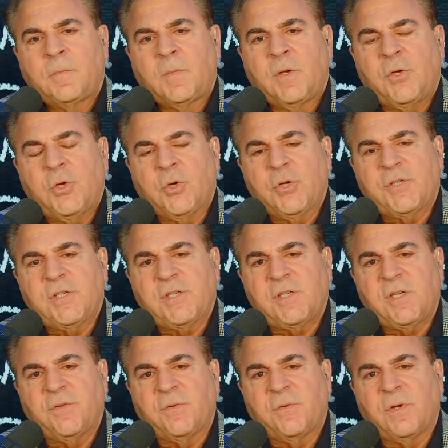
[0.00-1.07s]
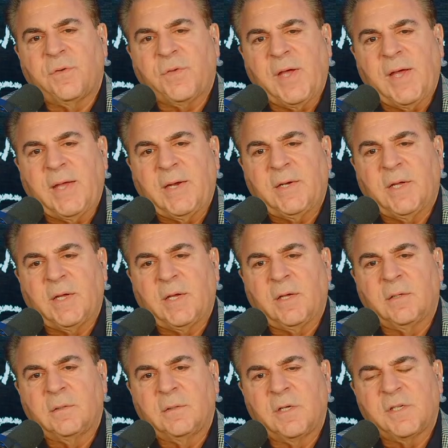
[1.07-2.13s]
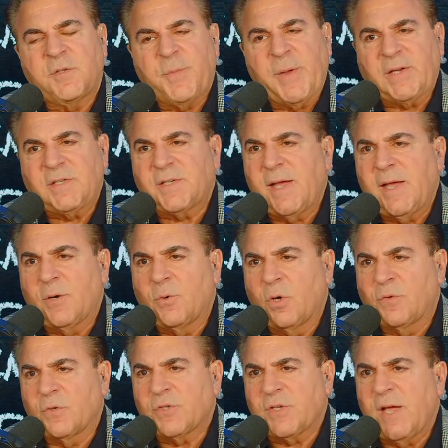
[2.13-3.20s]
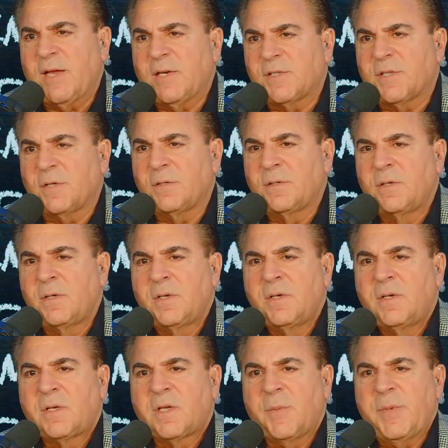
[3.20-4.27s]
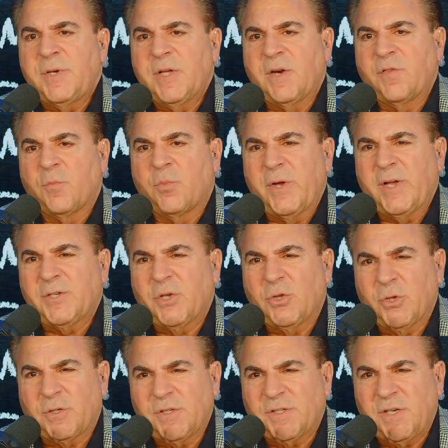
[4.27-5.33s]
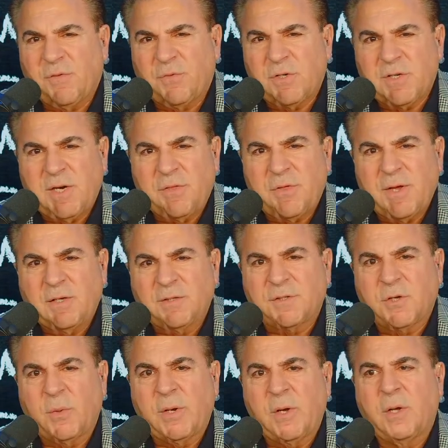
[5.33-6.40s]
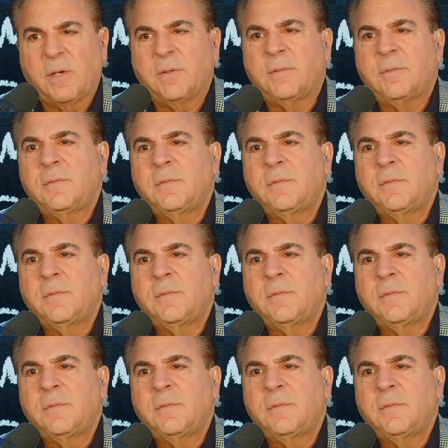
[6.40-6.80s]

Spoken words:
I'm curious to see if you had a SPECT scan or other scans that can be done of the brain to look to see if there's anything else going on.